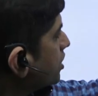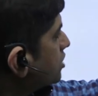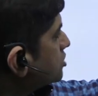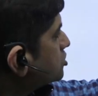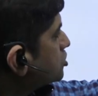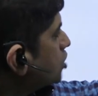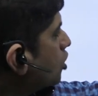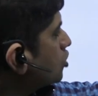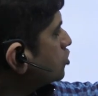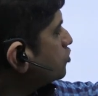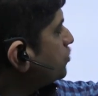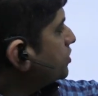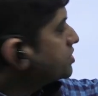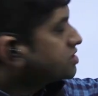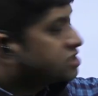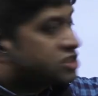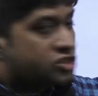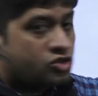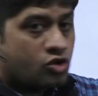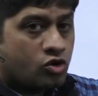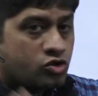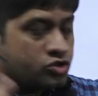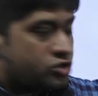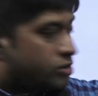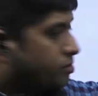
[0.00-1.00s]
Southwest is
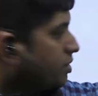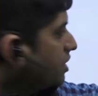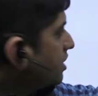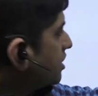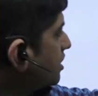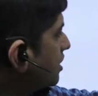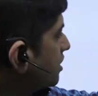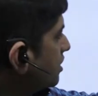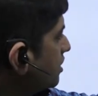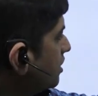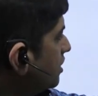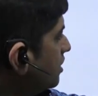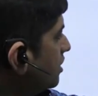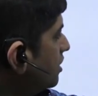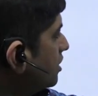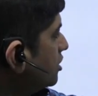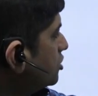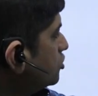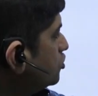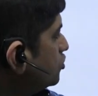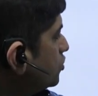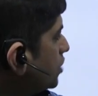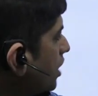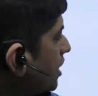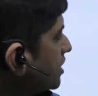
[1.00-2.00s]
also American.
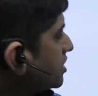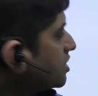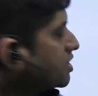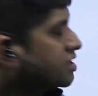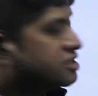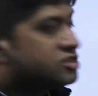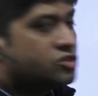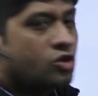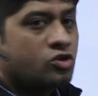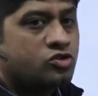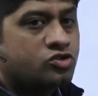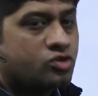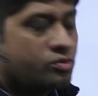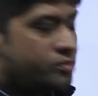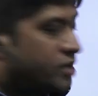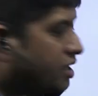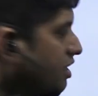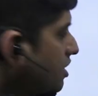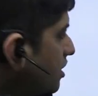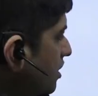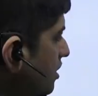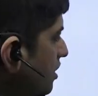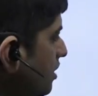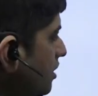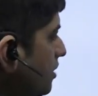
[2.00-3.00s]
United is also
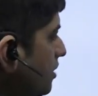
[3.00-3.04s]
American.